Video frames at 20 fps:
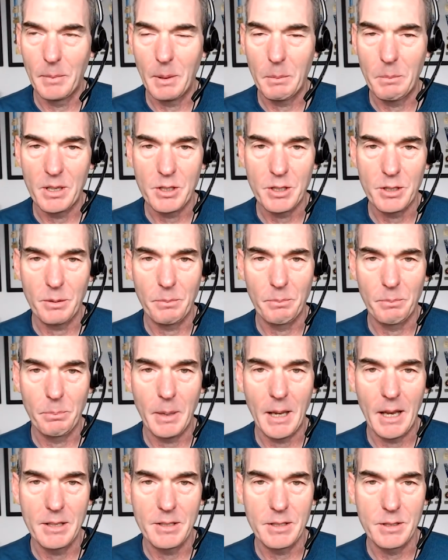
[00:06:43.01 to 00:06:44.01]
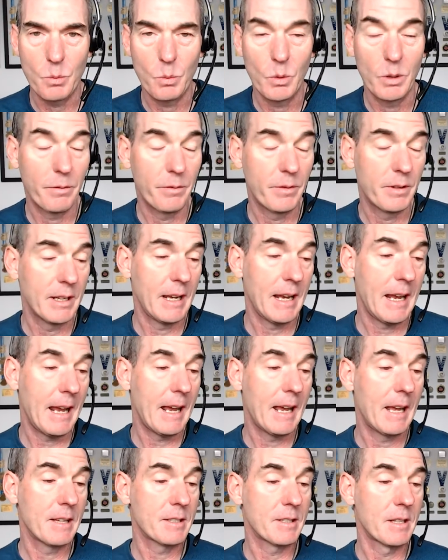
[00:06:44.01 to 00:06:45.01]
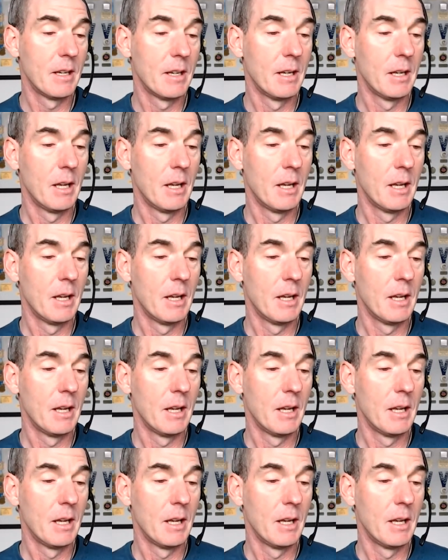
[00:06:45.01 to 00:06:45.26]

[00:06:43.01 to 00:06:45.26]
membership base Zwift has.